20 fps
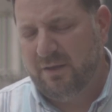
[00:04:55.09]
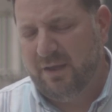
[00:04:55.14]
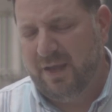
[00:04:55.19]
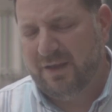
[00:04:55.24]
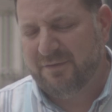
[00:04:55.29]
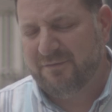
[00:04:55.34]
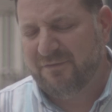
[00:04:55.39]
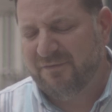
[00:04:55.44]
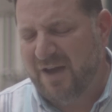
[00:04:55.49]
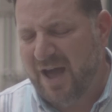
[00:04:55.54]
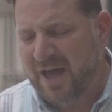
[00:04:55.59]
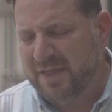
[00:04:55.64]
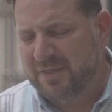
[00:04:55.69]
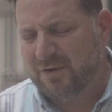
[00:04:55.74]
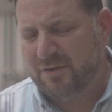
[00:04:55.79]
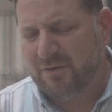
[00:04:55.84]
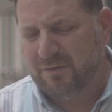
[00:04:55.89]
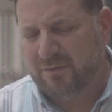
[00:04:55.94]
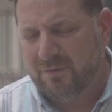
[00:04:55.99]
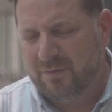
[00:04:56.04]
And
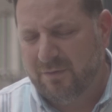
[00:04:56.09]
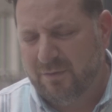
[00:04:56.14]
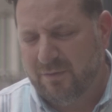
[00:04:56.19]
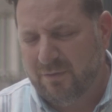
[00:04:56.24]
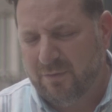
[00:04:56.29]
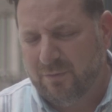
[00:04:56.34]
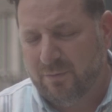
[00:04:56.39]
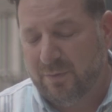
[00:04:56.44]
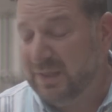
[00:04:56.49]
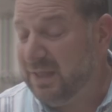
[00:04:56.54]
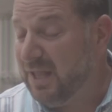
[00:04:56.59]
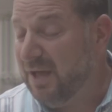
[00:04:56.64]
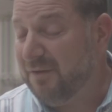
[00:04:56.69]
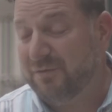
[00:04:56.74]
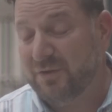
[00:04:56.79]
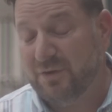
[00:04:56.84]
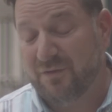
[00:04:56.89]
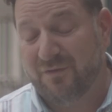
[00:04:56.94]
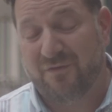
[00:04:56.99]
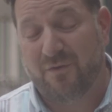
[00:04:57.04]
Father, we
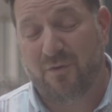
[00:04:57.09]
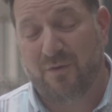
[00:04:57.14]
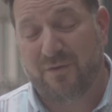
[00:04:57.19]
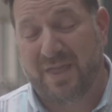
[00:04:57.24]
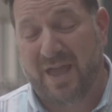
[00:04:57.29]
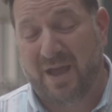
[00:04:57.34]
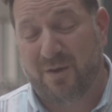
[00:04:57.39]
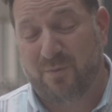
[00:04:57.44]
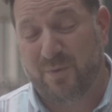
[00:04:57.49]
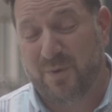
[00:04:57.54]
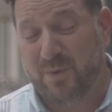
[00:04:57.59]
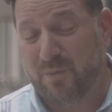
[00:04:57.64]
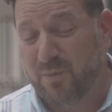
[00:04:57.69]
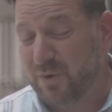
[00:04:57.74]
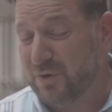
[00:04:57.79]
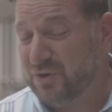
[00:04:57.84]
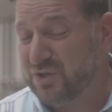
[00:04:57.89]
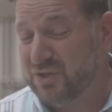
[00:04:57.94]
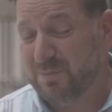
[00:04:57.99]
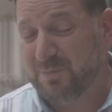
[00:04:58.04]
love you for that. We
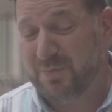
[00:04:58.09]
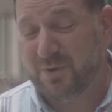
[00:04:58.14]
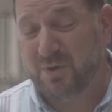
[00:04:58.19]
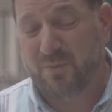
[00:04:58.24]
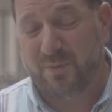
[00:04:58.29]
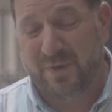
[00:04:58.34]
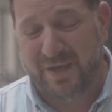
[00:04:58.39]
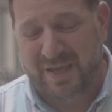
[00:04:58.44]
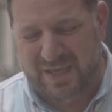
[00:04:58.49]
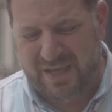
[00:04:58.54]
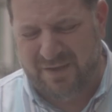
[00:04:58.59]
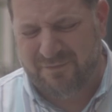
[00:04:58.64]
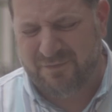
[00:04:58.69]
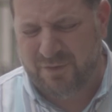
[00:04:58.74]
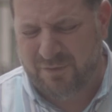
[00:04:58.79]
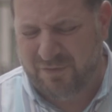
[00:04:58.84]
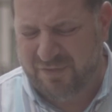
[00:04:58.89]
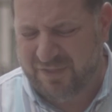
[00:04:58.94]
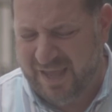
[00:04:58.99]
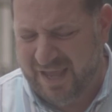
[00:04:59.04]
worship you and we give
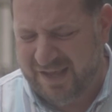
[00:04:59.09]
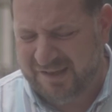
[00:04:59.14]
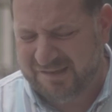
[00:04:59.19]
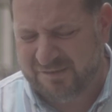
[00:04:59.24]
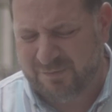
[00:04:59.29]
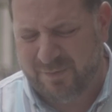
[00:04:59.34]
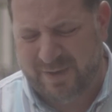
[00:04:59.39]
you thanks.